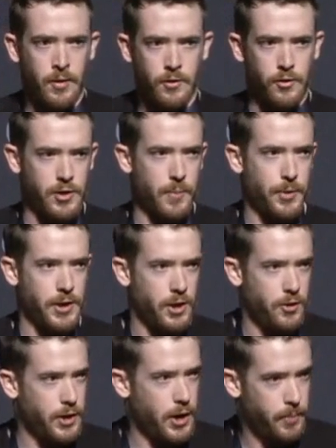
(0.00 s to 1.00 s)
There's complete
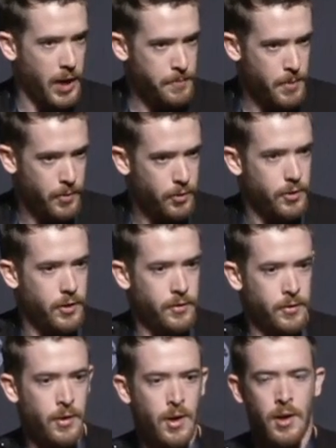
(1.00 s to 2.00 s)
cleanup
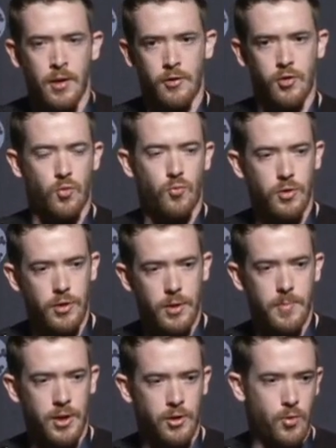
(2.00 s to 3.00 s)
capabilities. There's a really
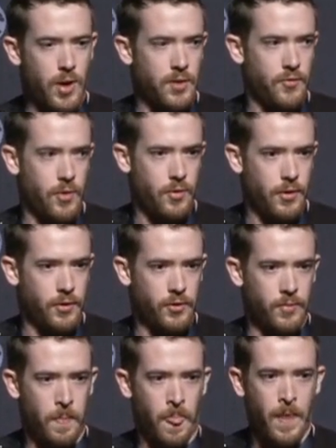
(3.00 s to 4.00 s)
big UI focus.